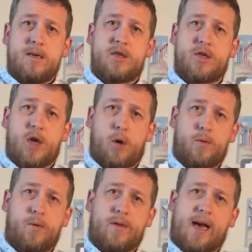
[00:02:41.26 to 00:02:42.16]
So
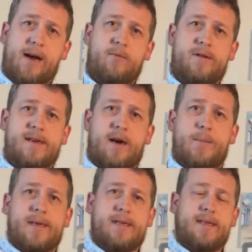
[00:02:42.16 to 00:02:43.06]
that would tell
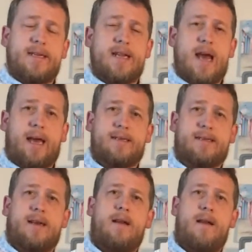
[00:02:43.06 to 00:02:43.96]
me that the
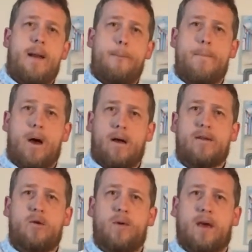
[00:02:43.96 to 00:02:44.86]
next number
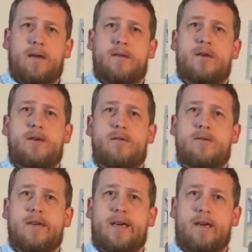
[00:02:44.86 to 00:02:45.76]
that we're going to
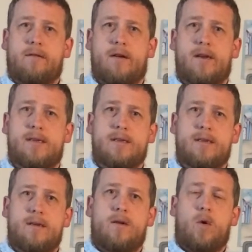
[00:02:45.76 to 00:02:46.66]
use to increase
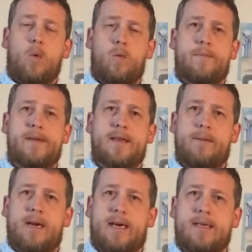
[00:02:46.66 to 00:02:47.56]
will be
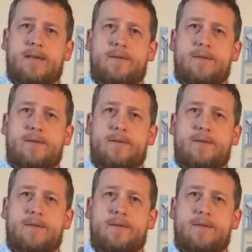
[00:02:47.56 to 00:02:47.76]
double 8.